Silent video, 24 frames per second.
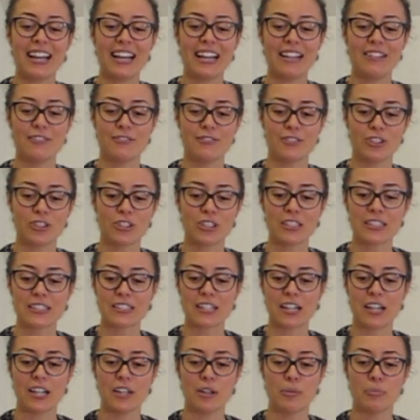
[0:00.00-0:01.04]
and
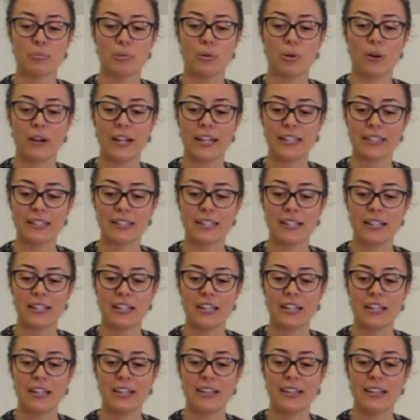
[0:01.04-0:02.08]
focus on a point
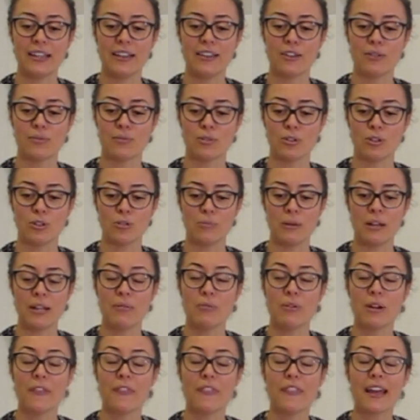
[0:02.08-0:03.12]
in the room.
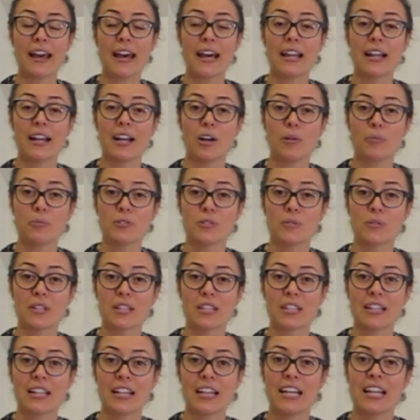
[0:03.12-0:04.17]
And what that helps
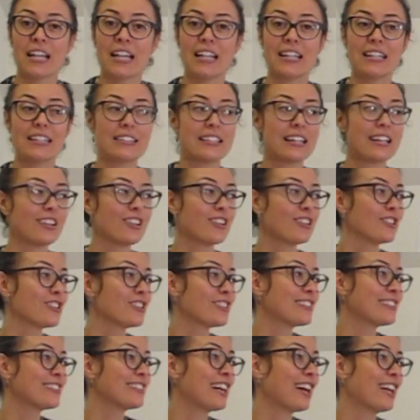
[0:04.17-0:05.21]
with is that you're
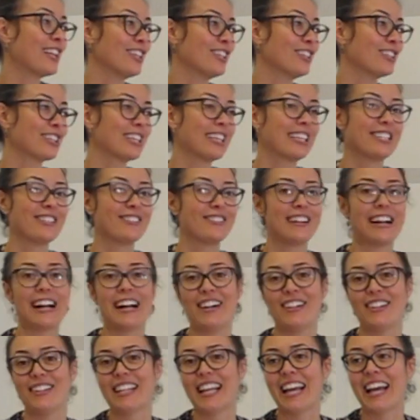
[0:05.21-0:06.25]
just not looking
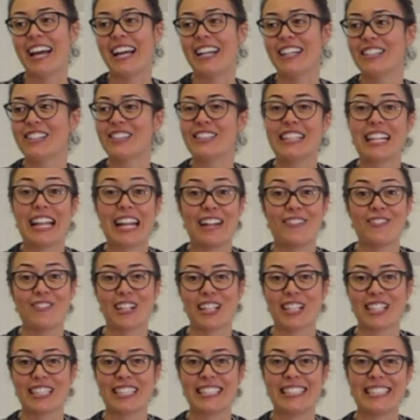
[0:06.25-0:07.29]
around at your
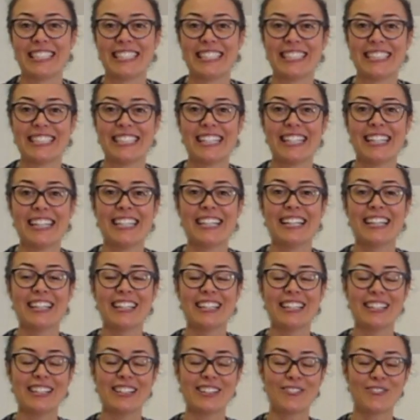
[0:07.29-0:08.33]
neighbors.
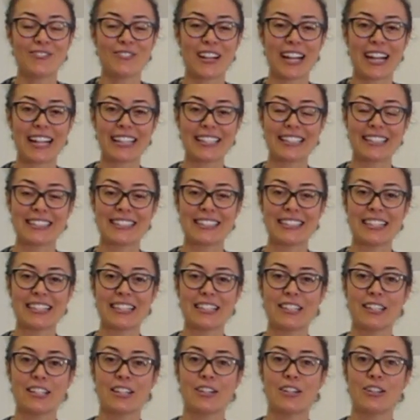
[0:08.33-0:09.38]
You're
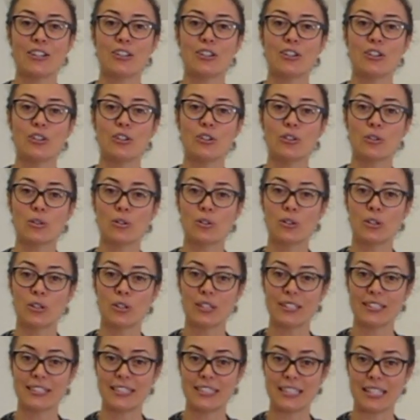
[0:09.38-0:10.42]
practicing
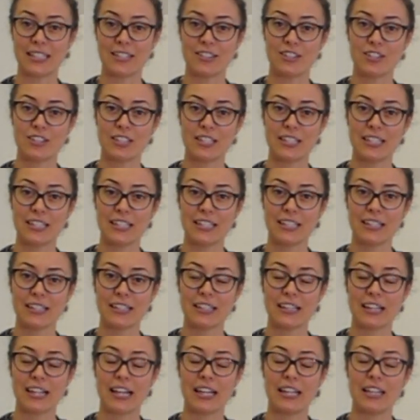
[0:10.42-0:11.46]
your attention,
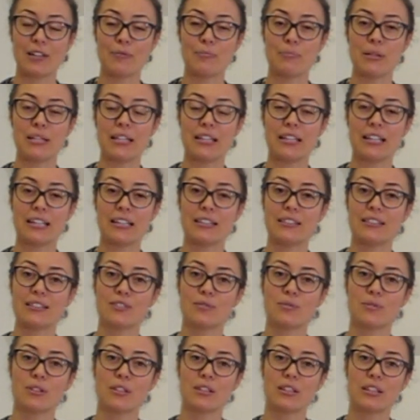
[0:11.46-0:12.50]
and it
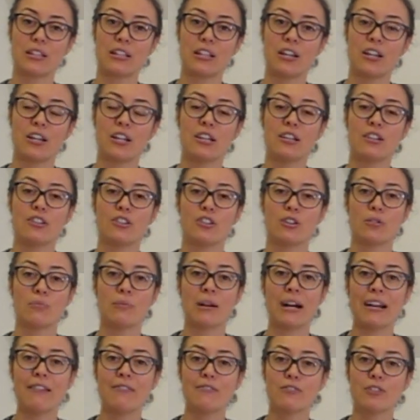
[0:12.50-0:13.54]
begins with your
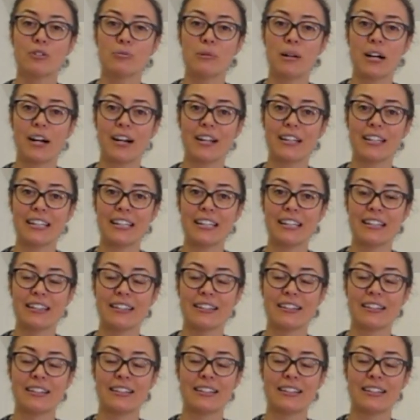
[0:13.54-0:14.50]
mindful body